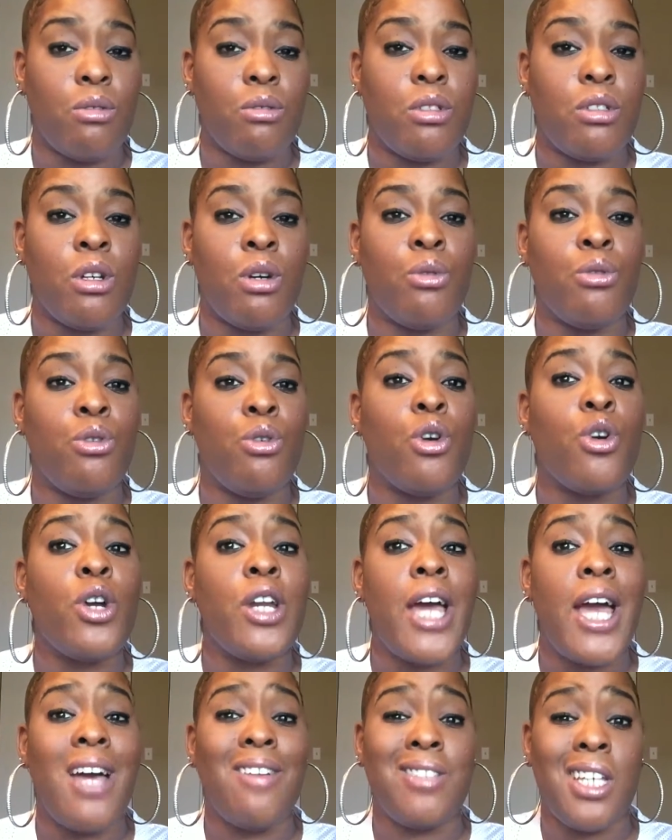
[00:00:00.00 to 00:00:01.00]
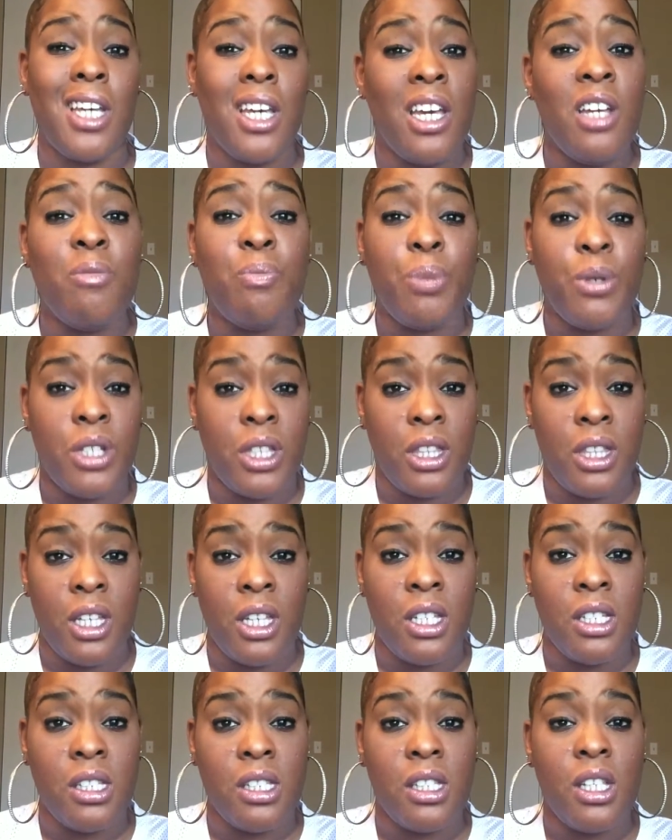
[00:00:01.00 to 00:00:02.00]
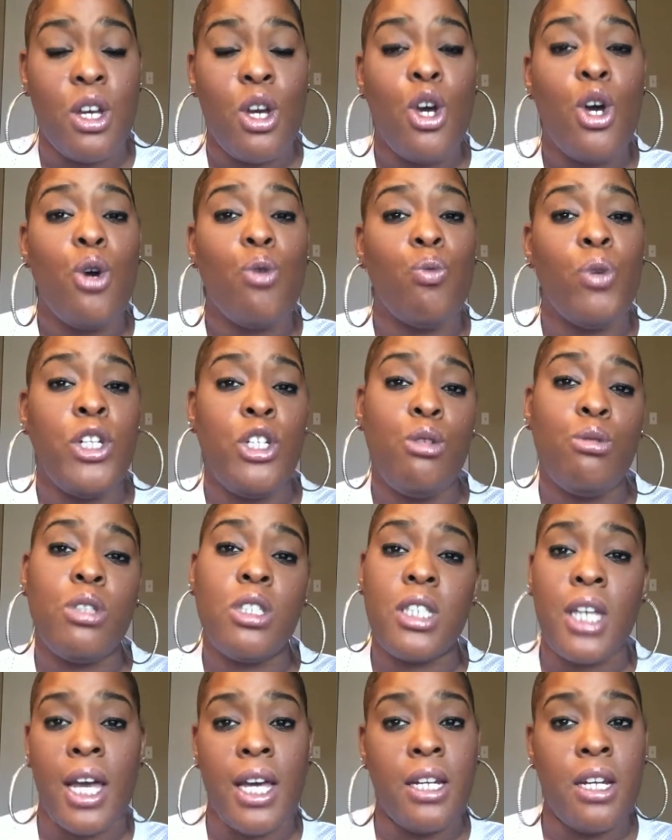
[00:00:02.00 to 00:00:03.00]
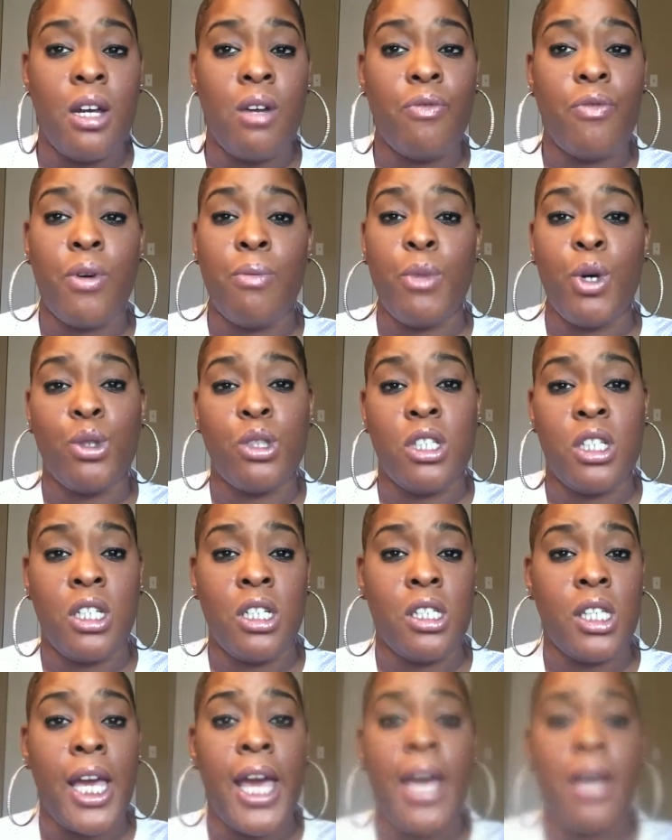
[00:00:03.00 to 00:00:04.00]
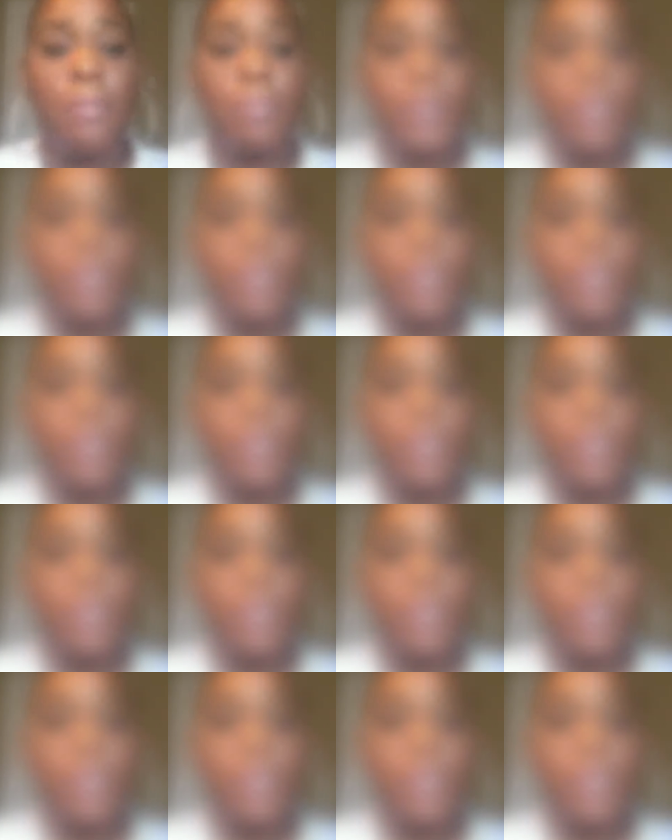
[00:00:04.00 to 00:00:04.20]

So you're going to have to input this when you sign up for most of these apps.